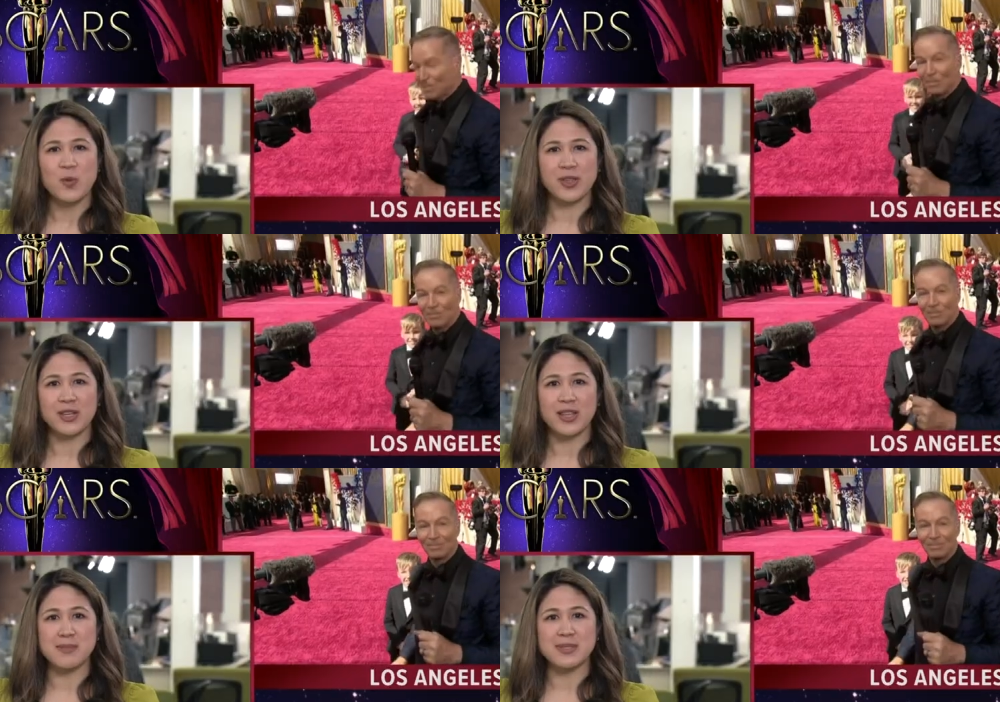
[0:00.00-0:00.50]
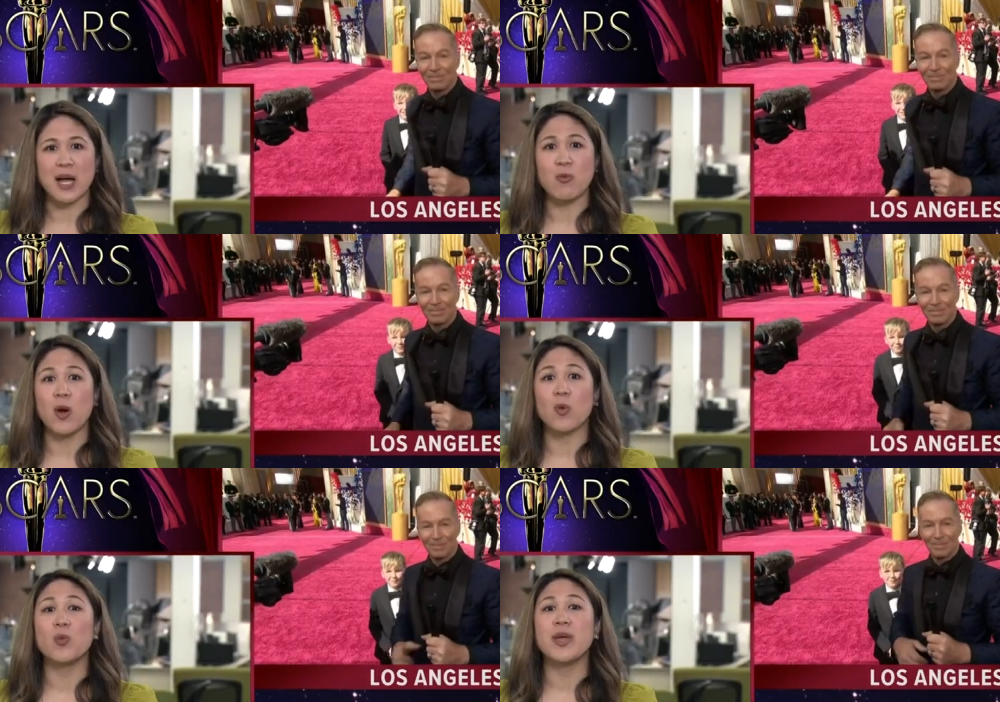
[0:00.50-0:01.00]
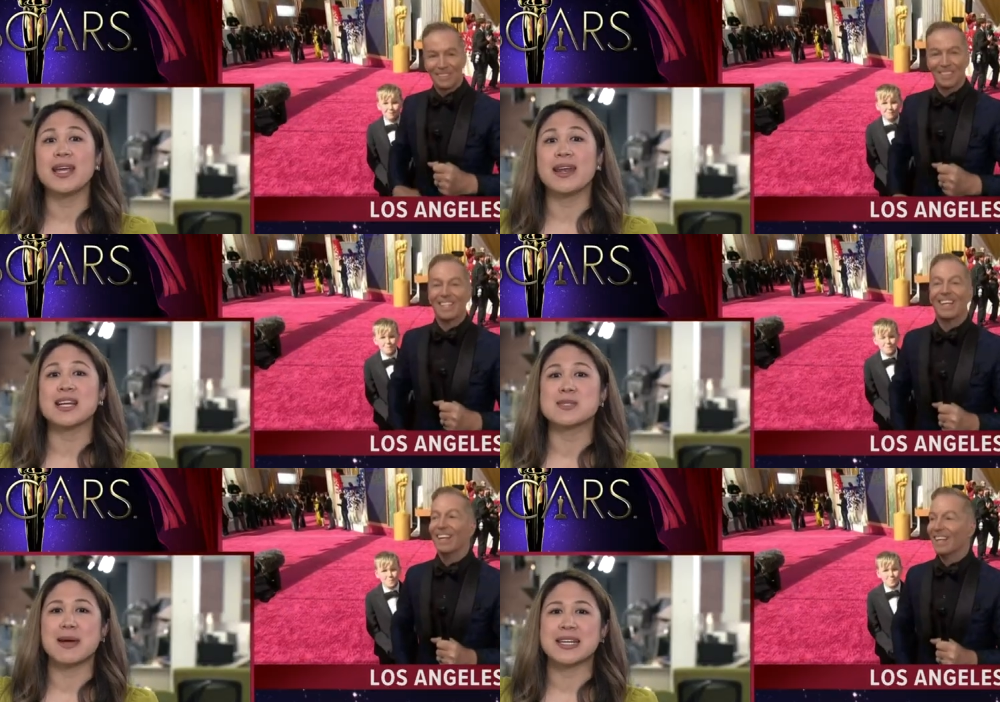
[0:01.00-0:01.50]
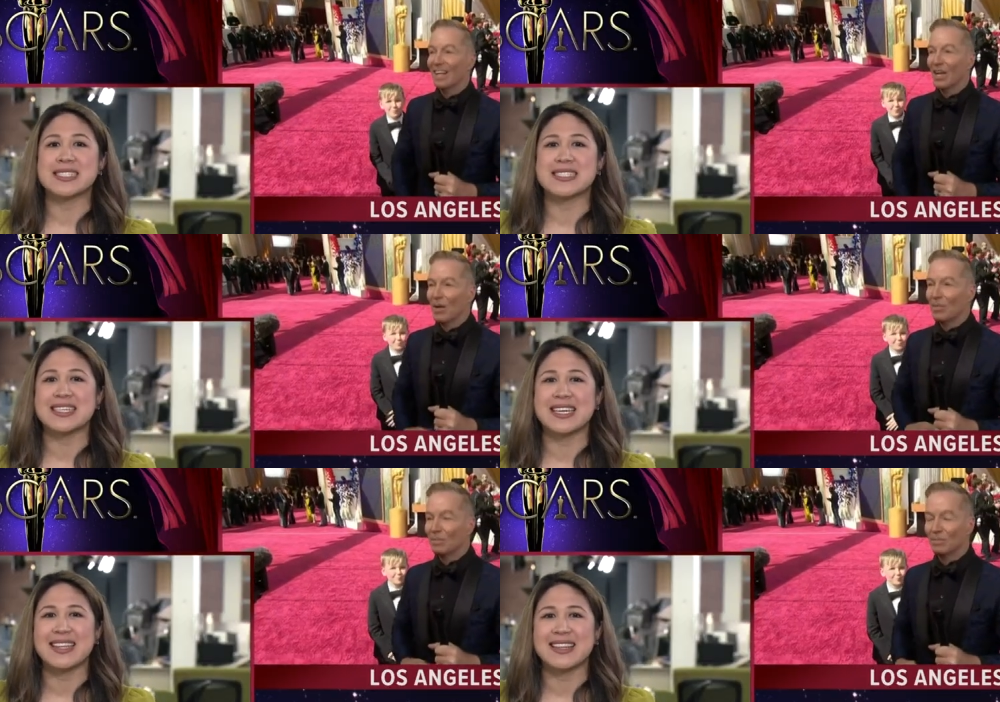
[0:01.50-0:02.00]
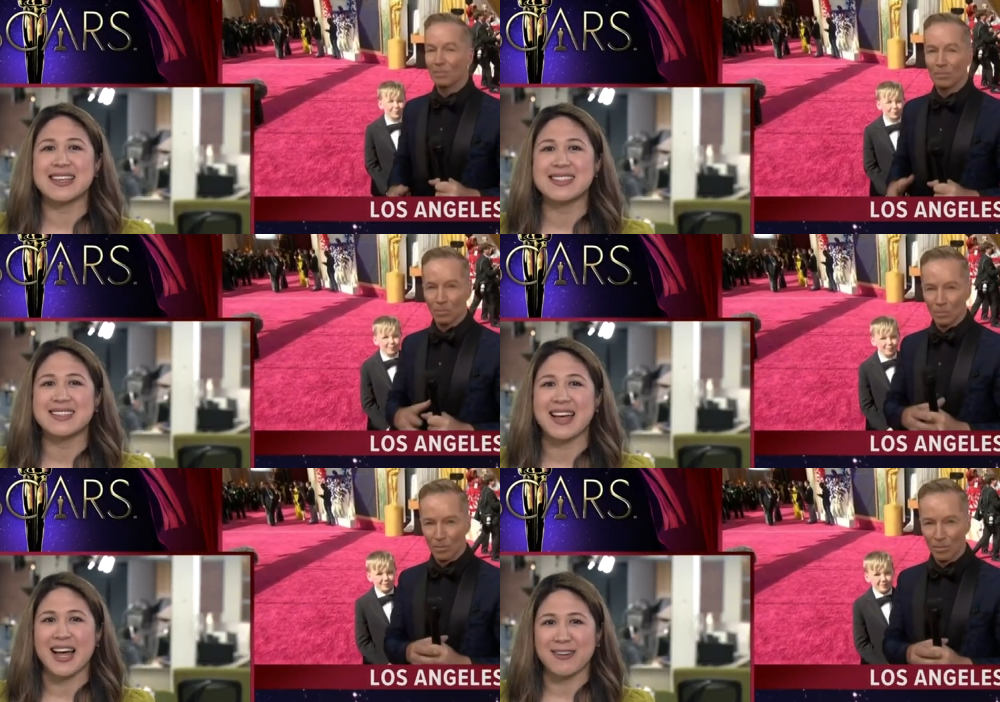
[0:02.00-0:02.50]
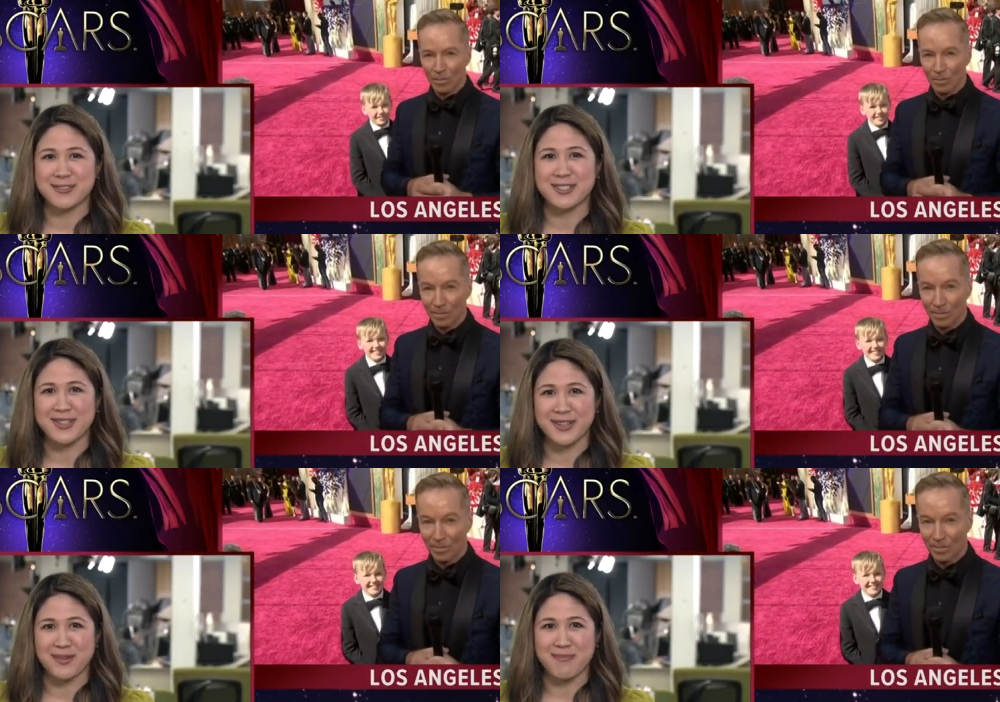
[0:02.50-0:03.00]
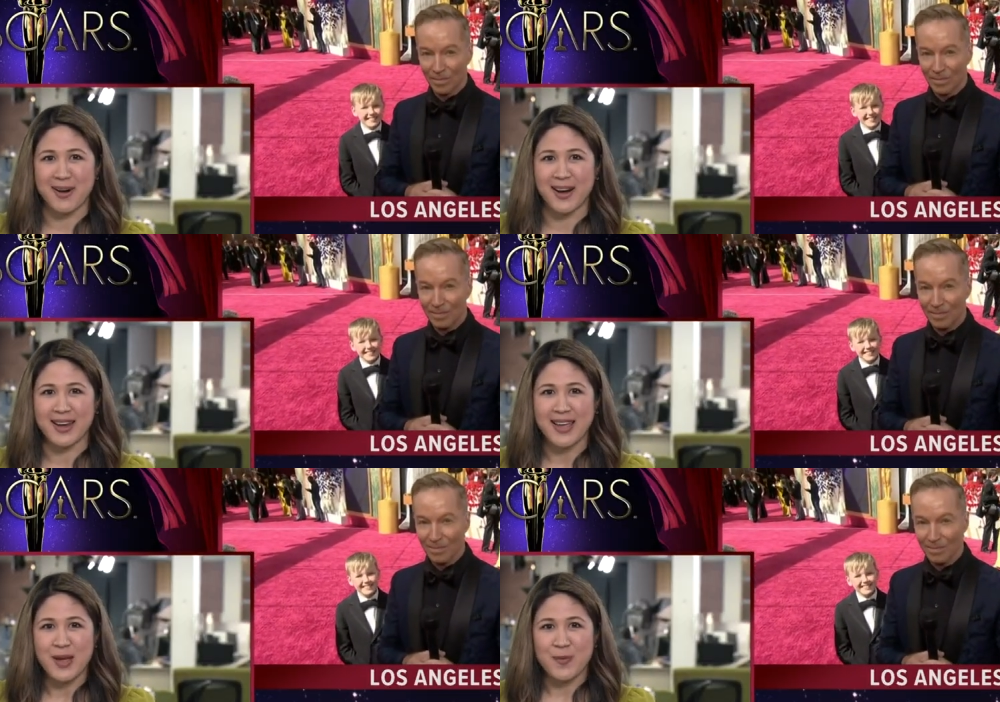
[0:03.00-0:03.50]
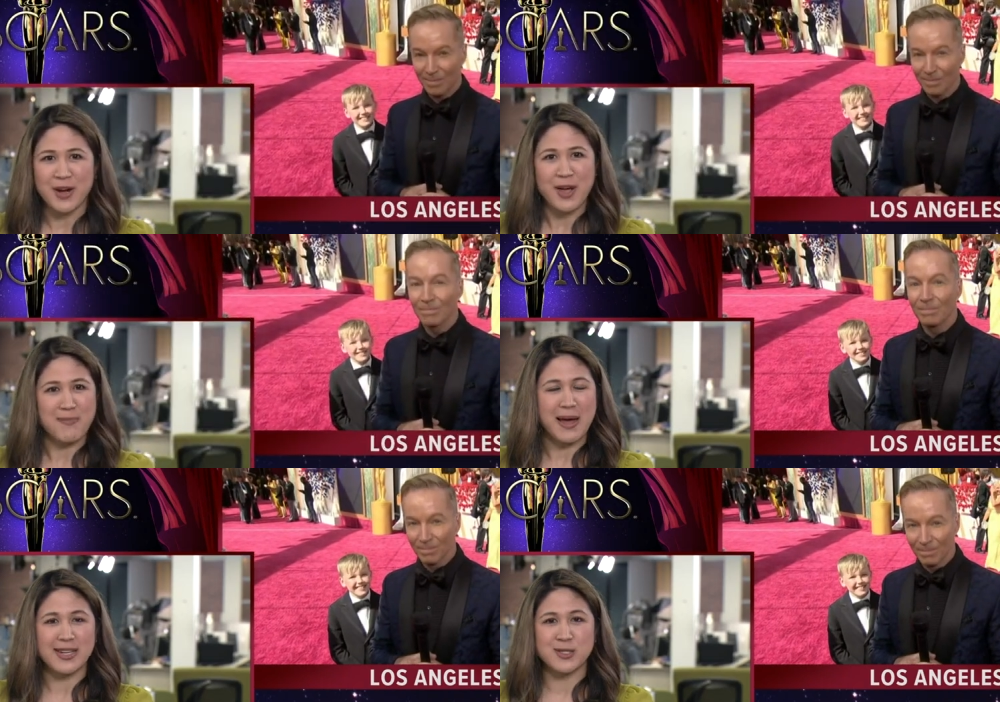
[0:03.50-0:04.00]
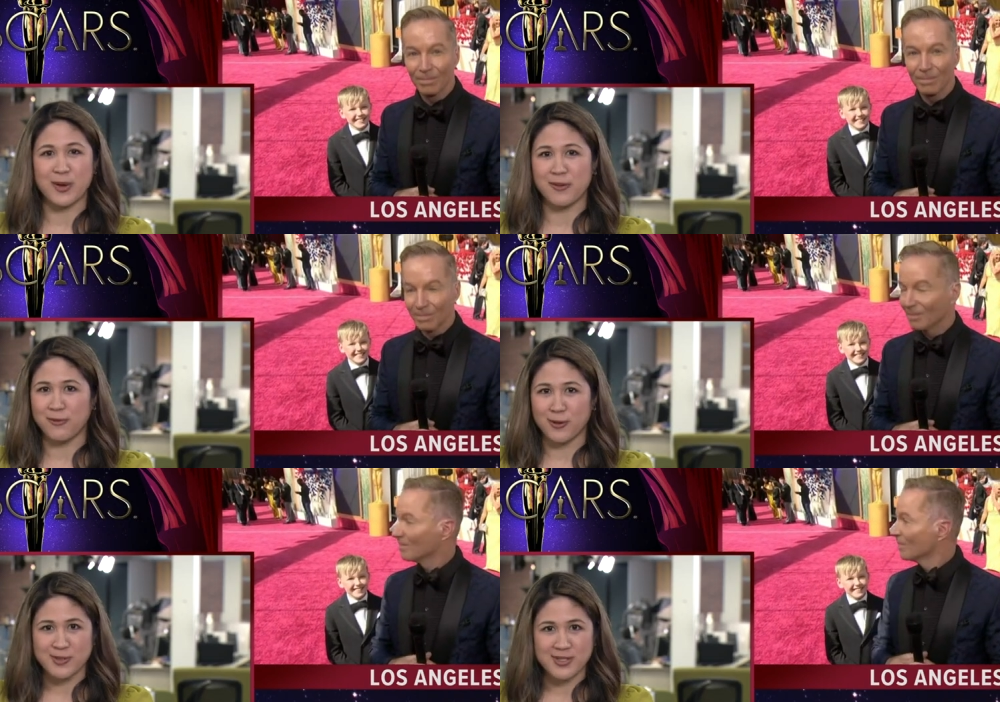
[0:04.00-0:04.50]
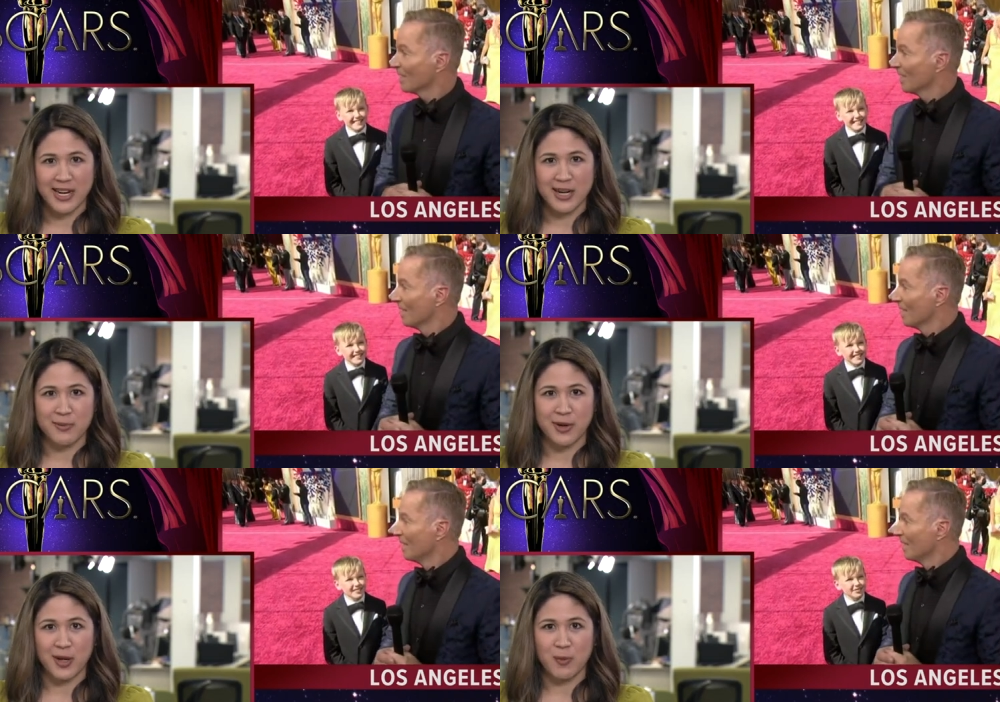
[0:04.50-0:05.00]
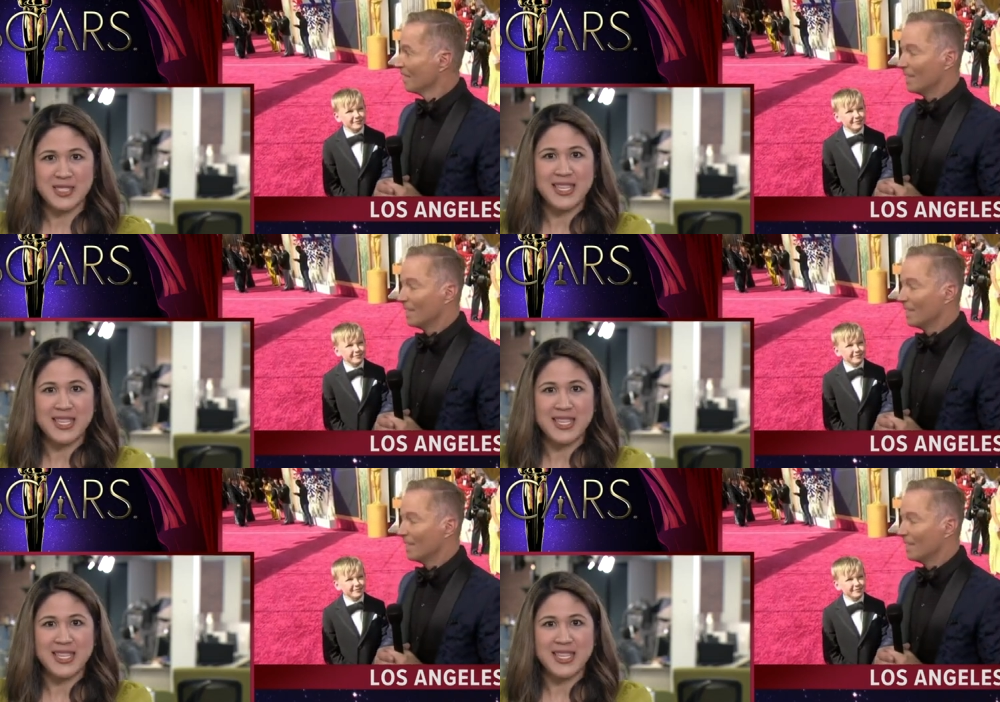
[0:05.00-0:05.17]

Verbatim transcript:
Speaker 1: with a glimpse at what we can expect to see this afternoon. Mark, we're now back to a full ceremony. What's